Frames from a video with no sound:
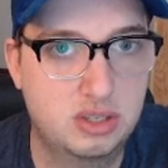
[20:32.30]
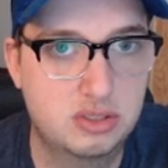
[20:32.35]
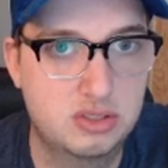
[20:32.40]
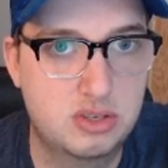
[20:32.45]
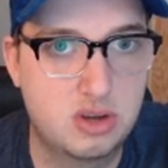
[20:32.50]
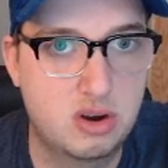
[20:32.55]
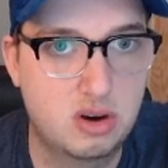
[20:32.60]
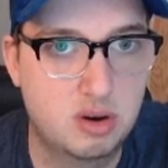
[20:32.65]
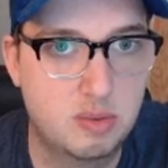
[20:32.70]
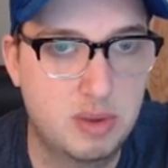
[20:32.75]

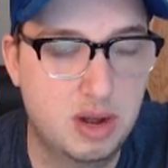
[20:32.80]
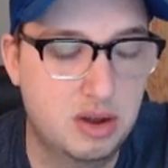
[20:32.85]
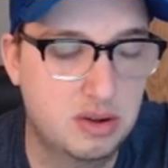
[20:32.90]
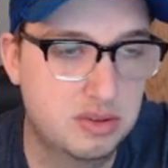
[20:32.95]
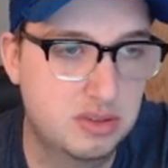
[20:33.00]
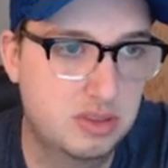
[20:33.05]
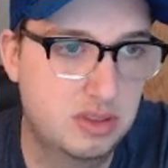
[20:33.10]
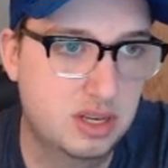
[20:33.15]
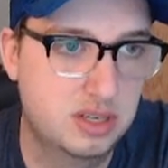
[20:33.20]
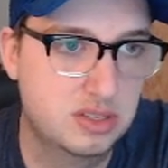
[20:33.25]
talk
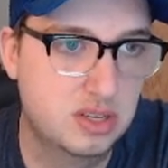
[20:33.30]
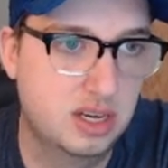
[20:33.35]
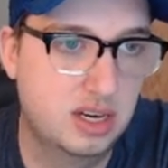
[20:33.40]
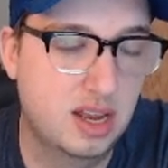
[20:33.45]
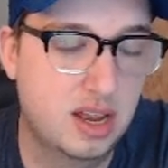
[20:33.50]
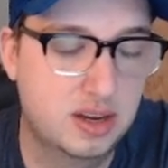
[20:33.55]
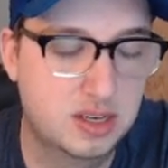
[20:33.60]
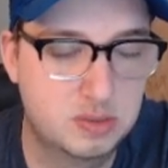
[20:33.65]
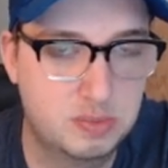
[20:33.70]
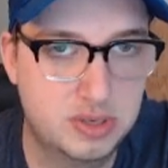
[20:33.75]
about things like
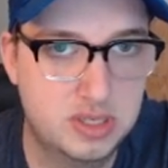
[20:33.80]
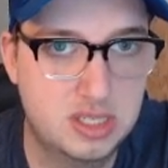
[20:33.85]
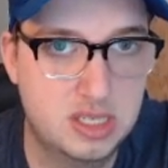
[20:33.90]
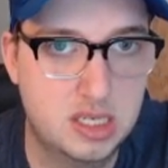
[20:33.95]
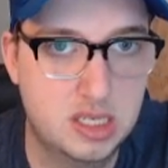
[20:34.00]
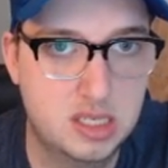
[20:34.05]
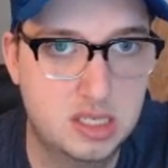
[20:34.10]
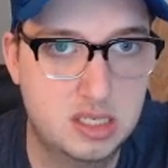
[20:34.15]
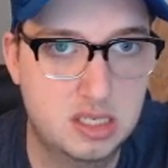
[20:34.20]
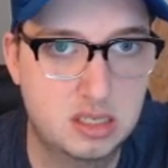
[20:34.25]

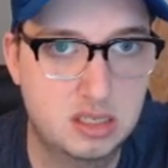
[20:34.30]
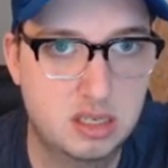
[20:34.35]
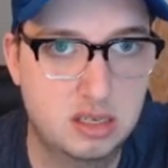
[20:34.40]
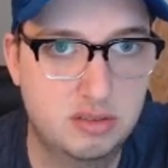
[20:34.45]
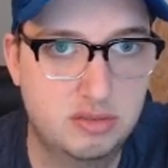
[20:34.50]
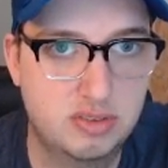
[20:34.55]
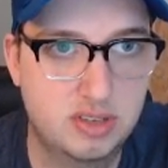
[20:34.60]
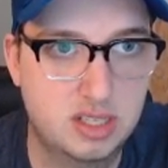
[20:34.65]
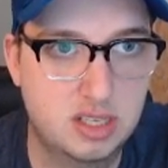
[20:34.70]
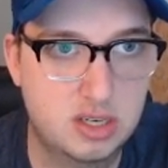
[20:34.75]
expertise in
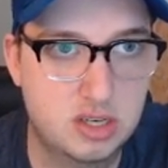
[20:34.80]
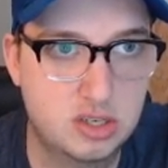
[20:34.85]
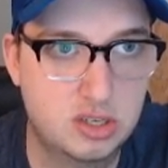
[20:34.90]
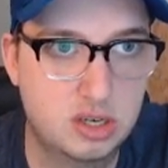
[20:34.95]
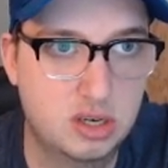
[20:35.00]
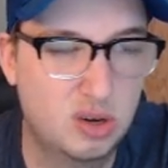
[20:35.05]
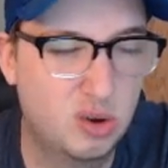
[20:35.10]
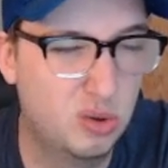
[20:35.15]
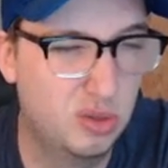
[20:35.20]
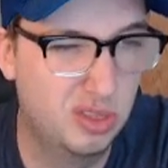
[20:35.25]
5th
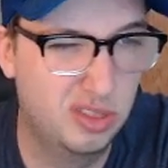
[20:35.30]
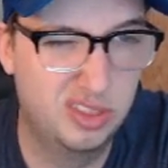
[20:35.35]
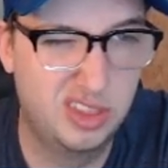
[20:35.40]
edition.